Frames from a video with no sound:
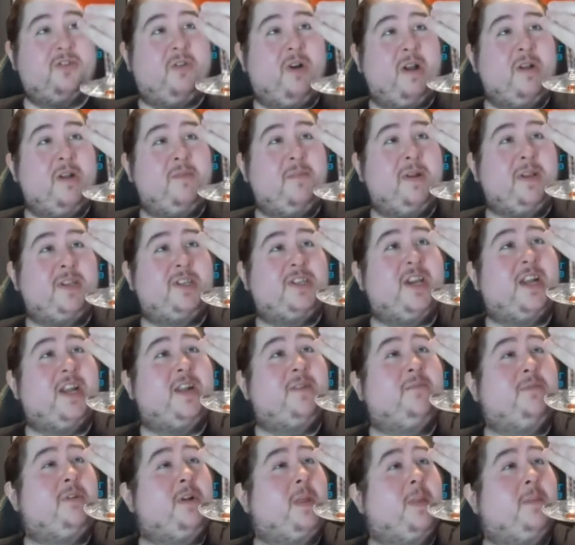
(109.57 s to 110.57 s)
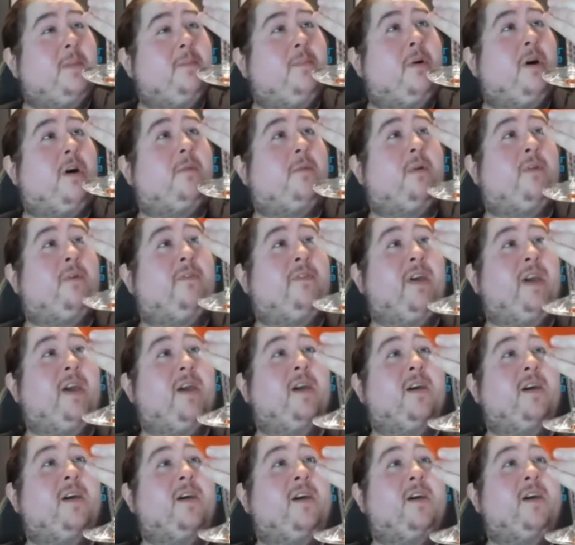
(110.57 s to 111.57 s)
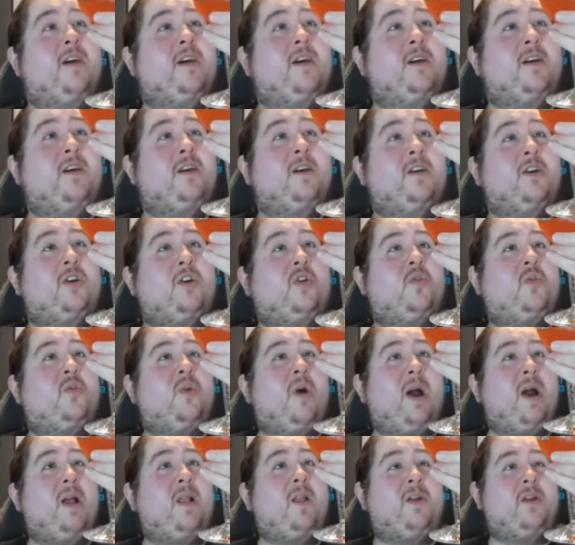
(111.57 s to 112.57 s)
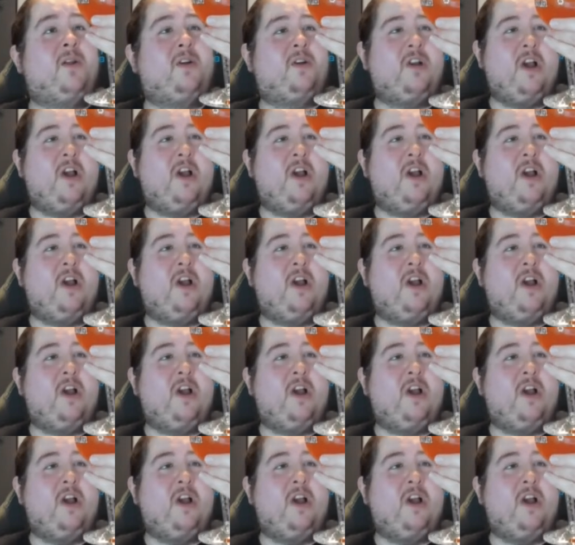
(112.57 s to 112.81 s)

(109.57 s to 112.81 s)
Quite a bit of sediment in the bottom of it. Quite a lot of